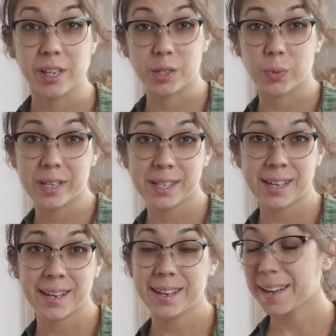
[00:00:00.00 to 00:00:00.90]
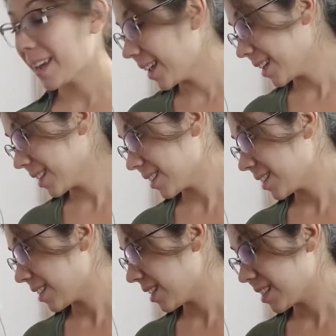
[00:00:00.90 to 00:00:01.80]
is Wednesday and
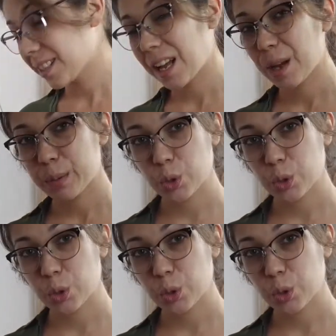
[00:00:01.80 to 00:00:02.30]
it's time